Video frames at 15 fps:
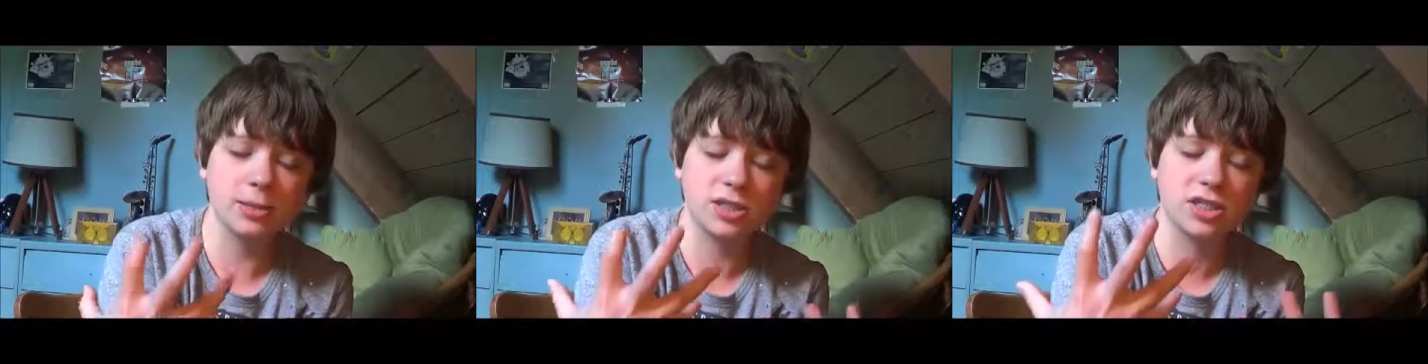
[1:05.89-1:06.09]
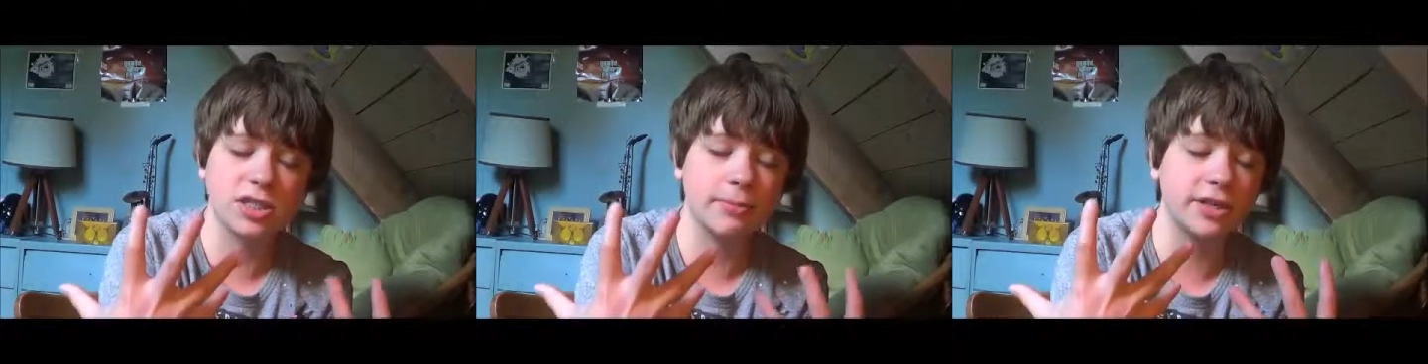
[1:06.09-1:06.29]

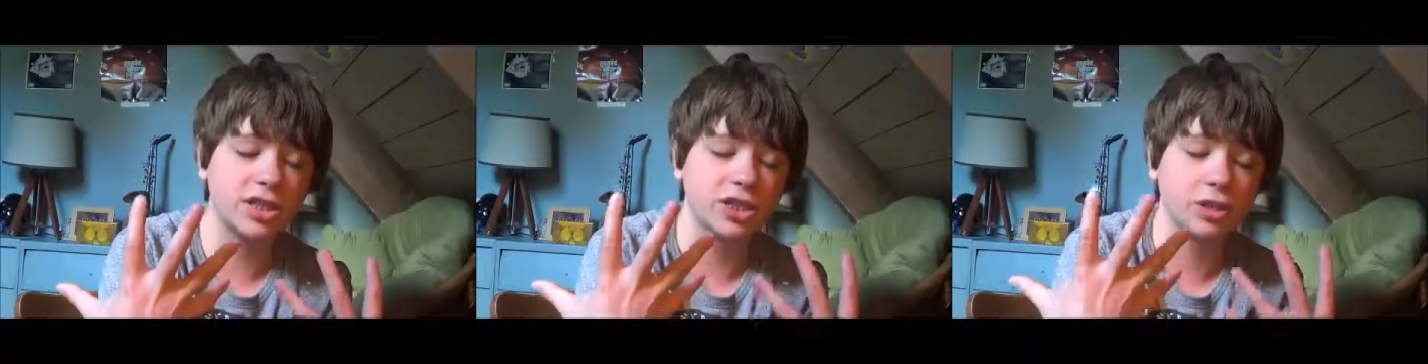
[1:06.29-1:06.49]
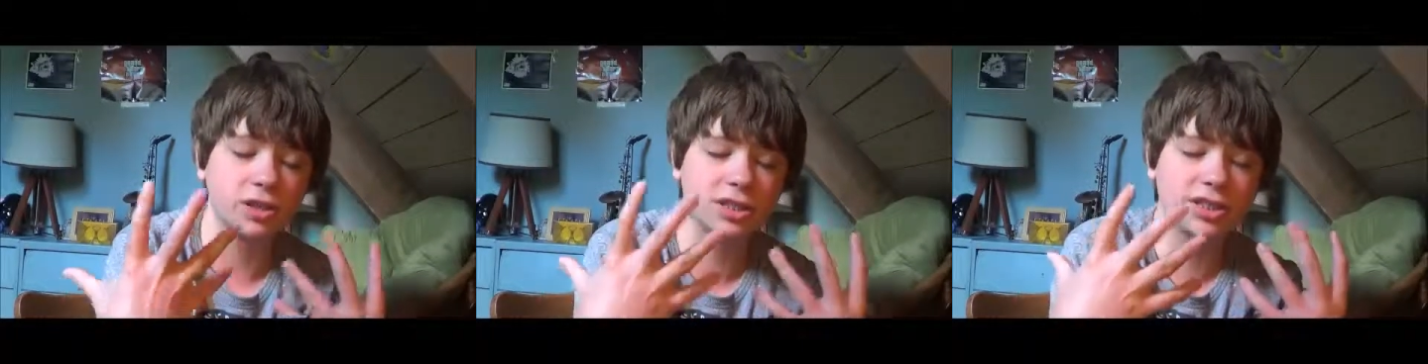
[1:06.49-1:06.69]

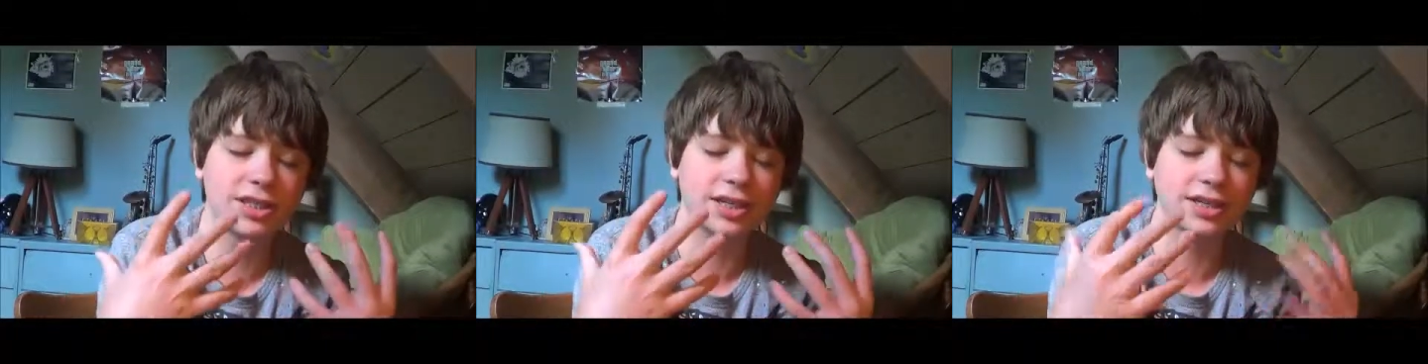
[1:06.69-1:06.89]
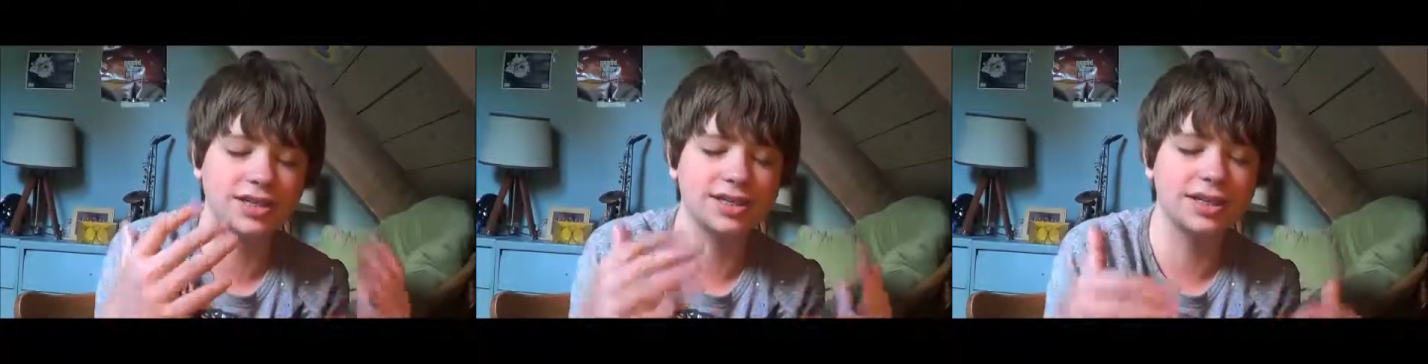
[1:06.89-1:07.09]

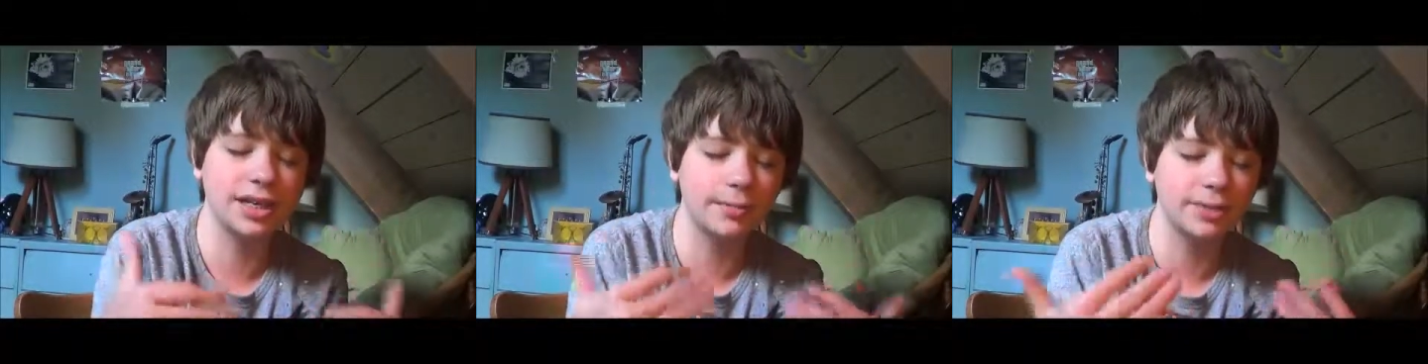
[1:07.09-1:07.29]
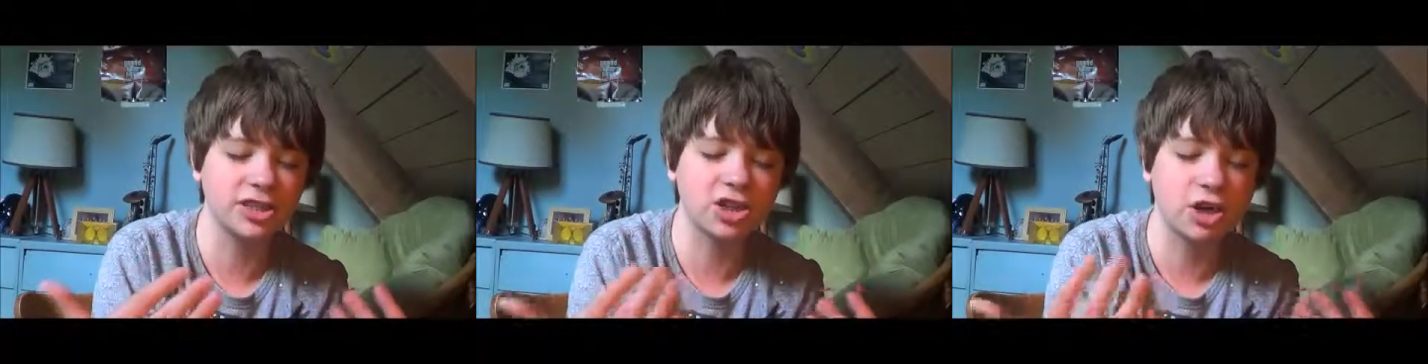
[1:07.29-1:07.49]

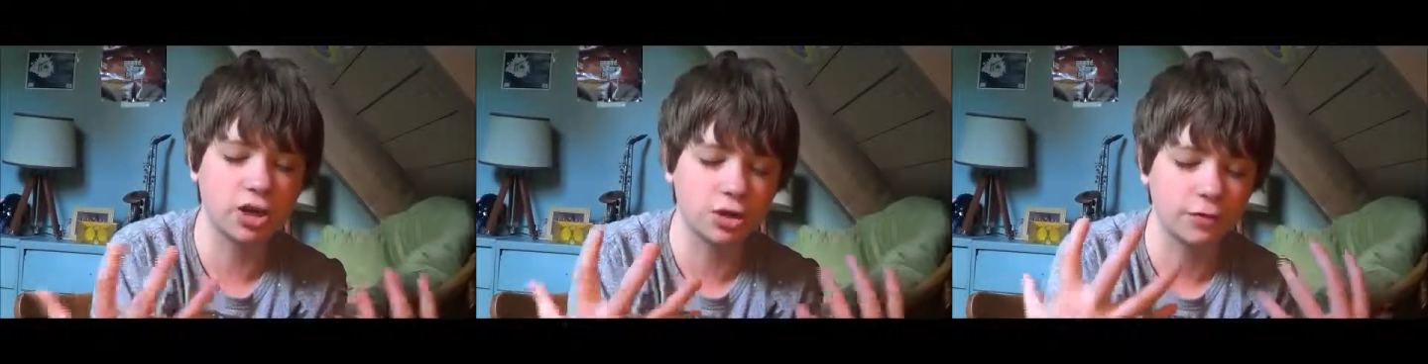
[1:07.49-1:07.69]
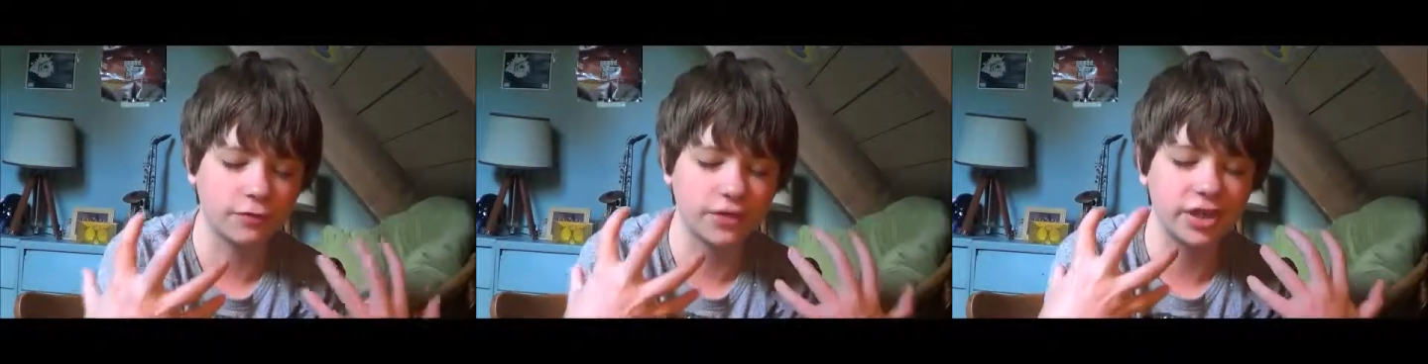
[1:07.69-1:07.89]

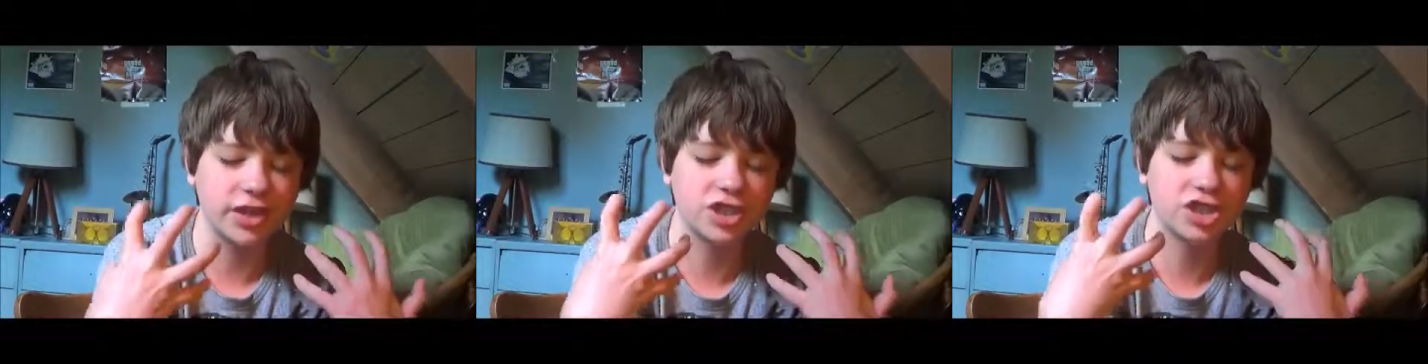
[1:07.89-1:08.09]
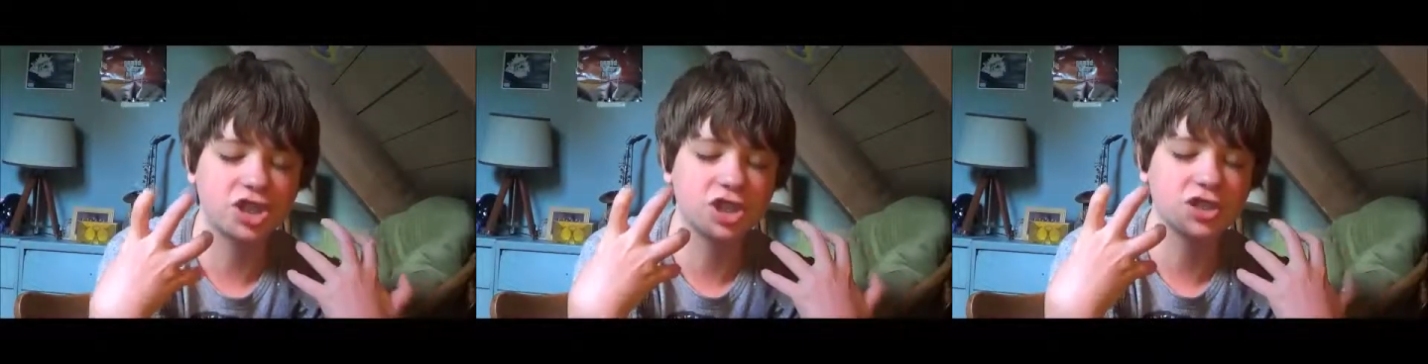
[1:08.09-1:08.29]
cinematography
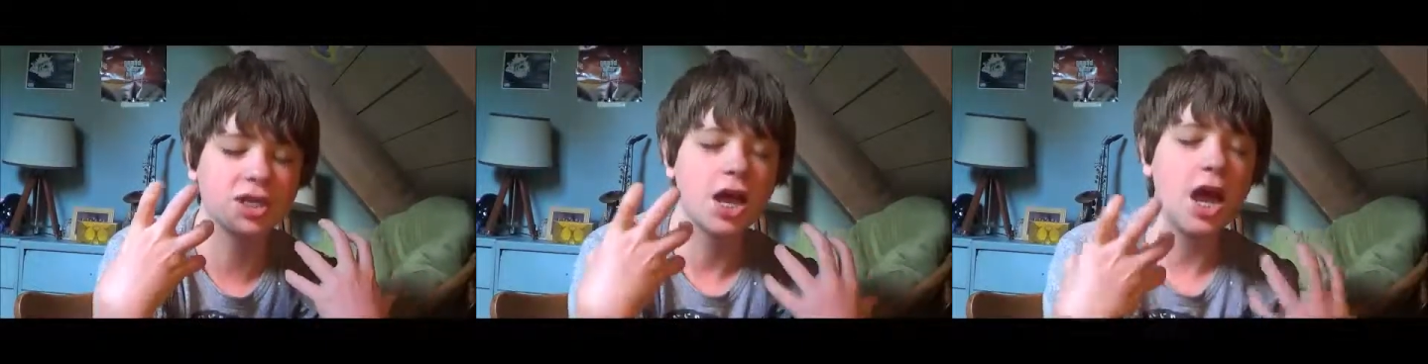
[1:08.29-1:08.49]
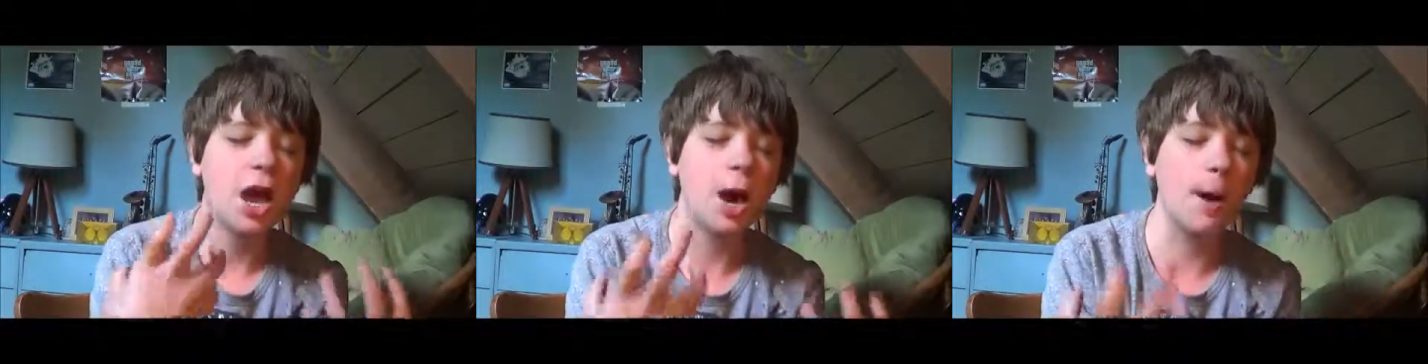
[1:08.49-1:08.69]
is just
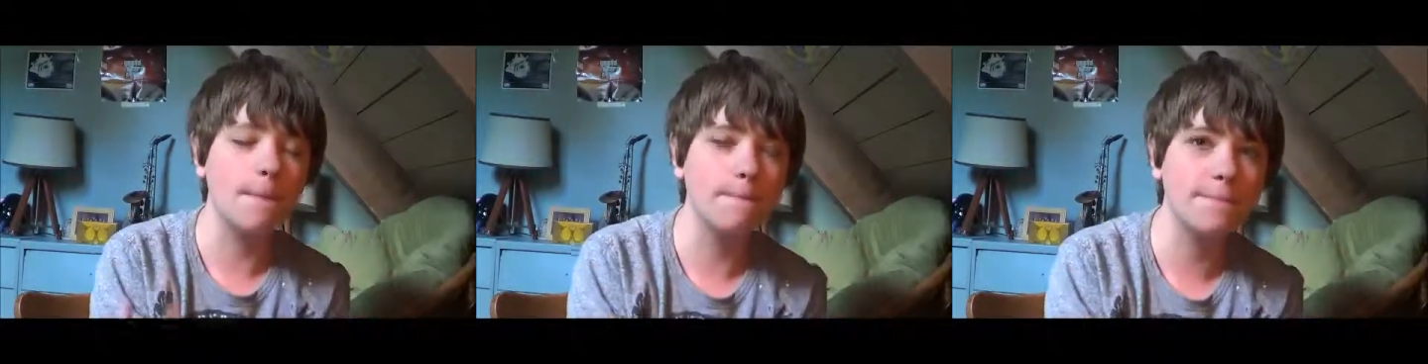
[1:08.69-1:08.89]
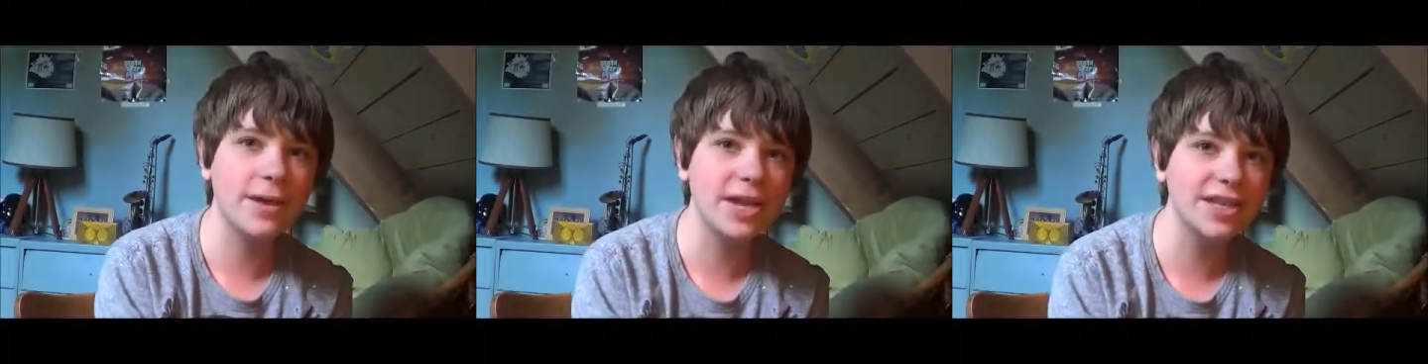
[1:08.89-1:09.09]

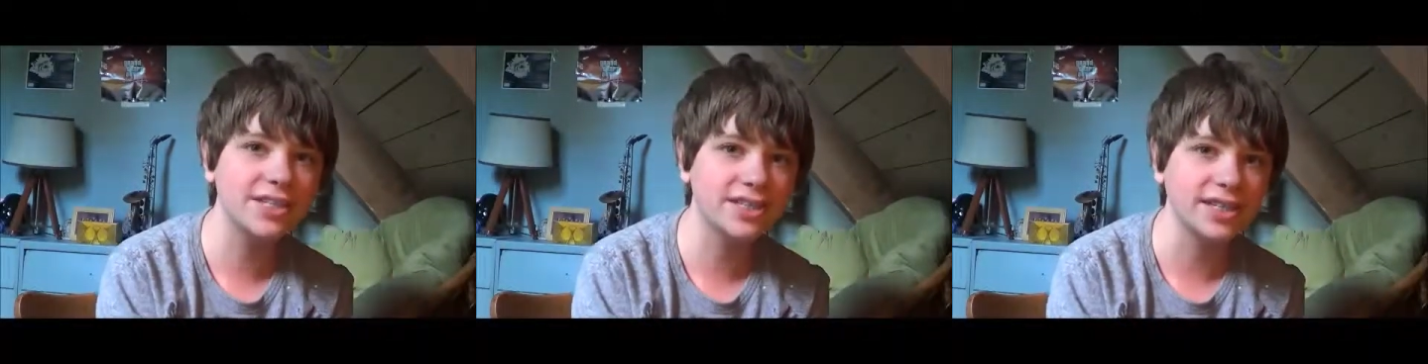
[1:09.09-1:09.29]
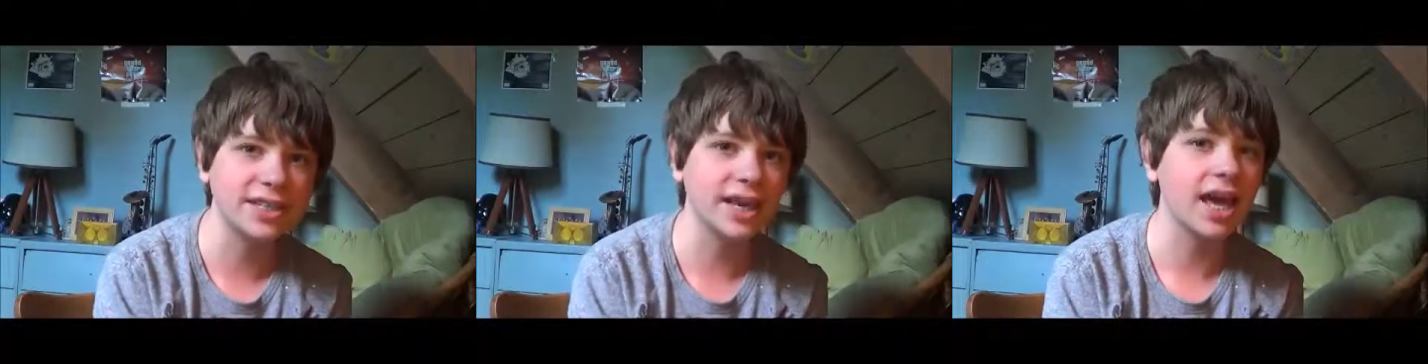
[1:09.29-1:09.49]

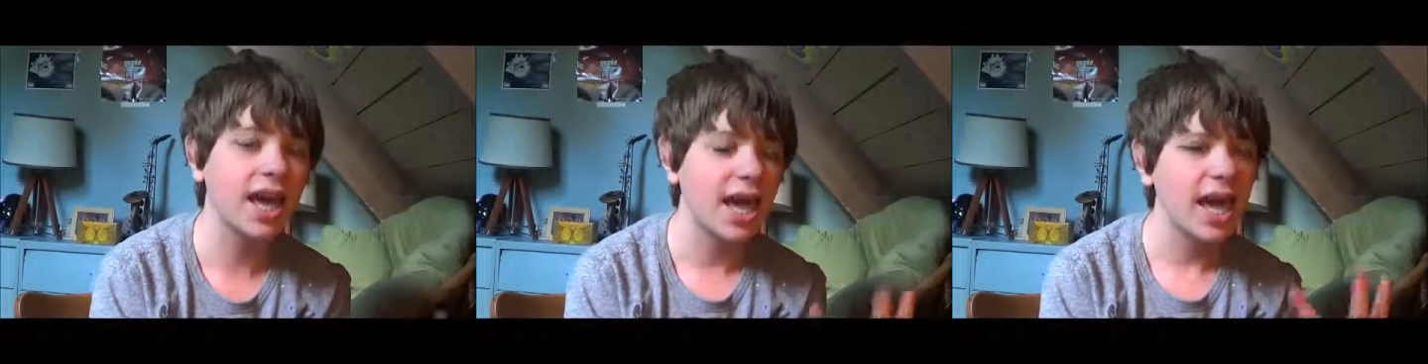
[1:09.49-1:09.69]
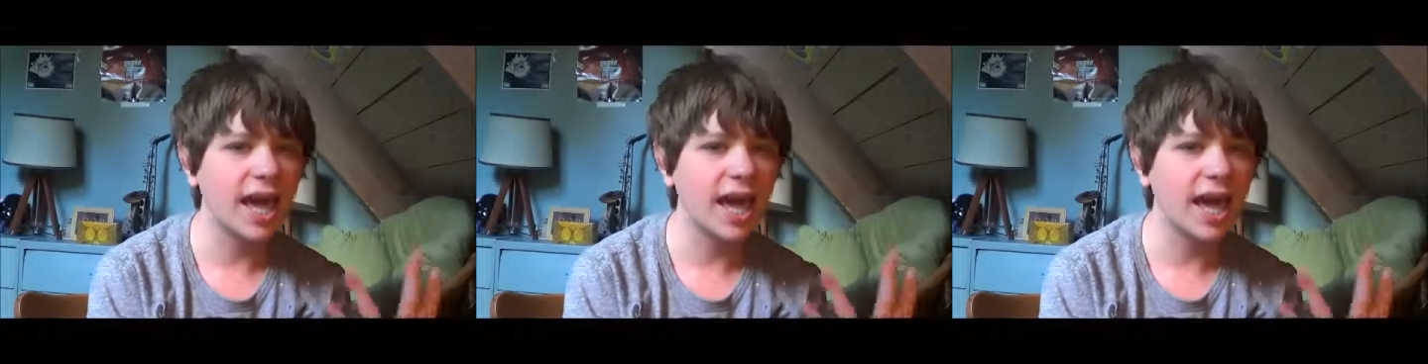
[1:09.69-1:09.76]
amazing,